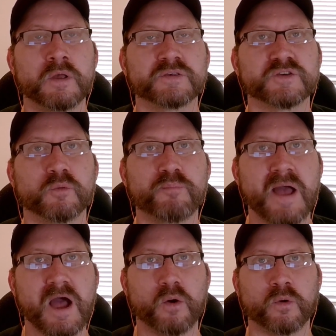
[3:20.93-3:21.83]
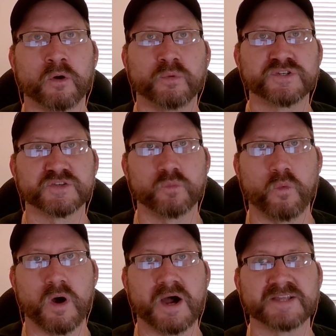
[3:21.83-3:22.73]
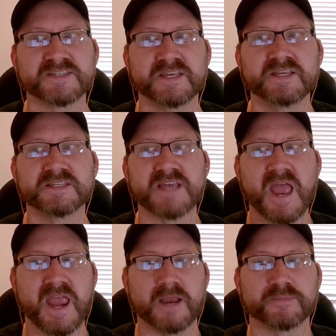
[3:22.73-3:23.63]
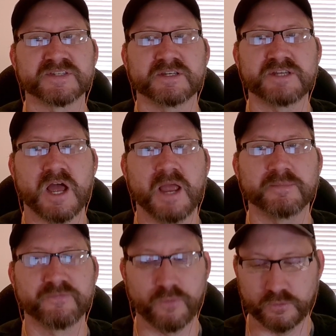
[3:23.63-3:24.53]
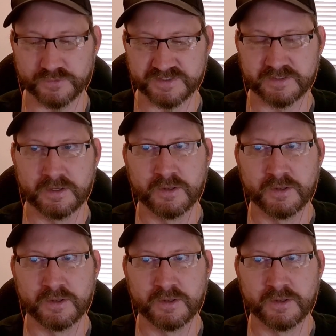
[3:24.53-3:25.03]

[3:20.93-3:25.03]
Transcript: So power, which is watts, is amps times volts.